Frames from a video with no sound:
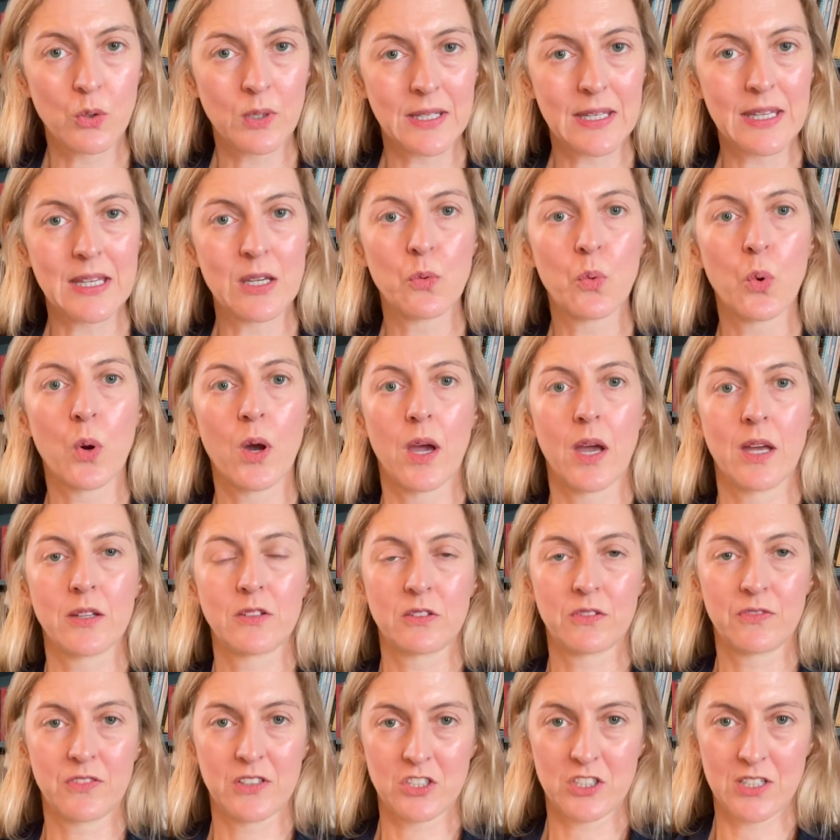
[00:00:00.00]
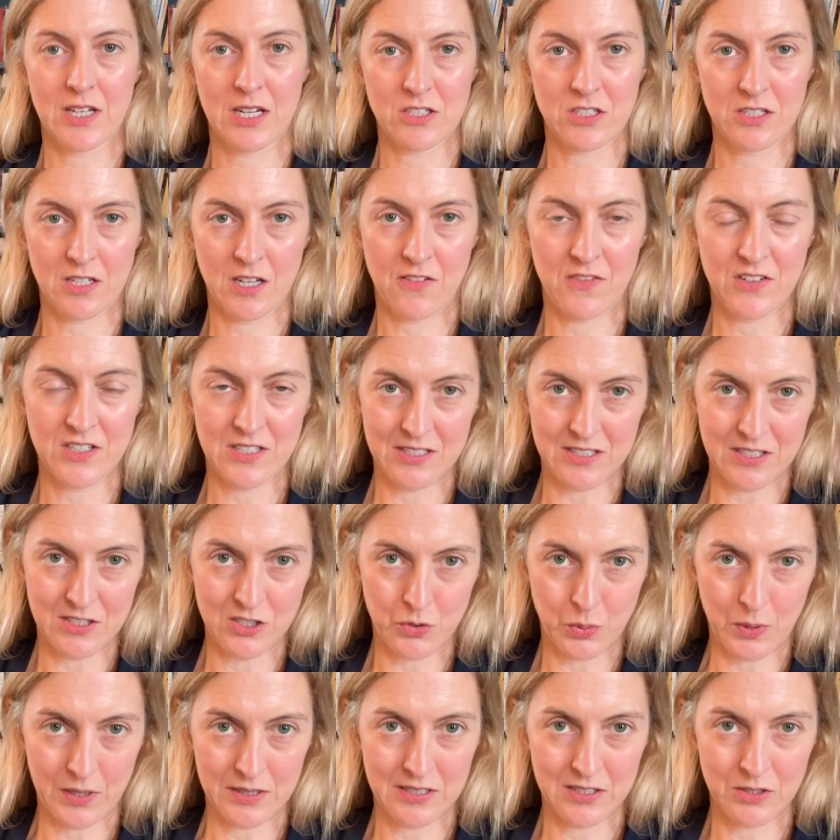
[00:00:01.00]
key words for shared services in
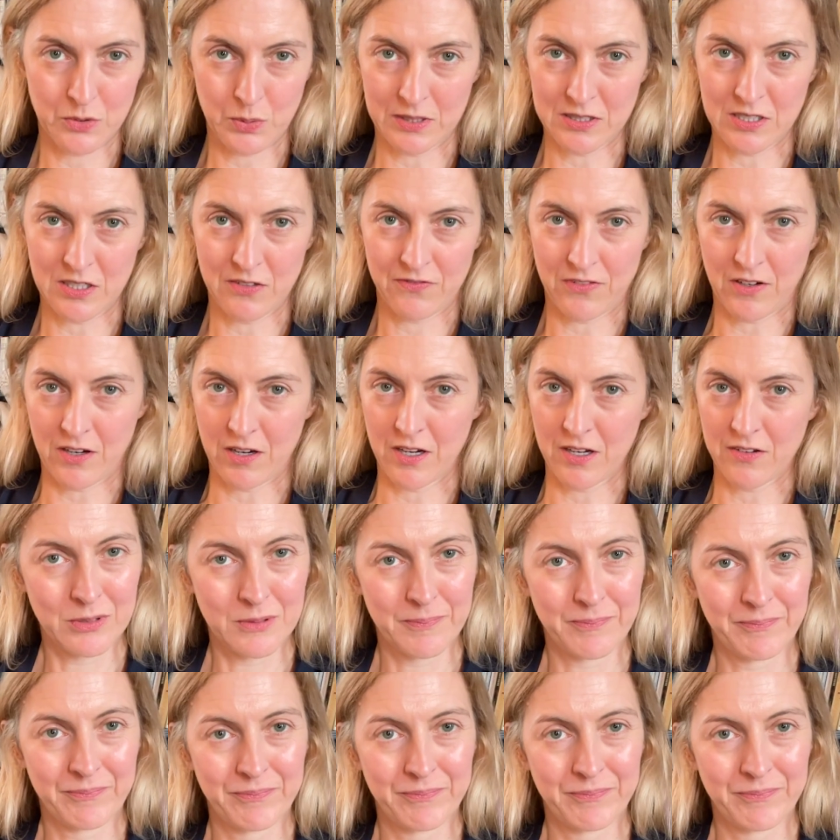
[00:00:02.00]
2025.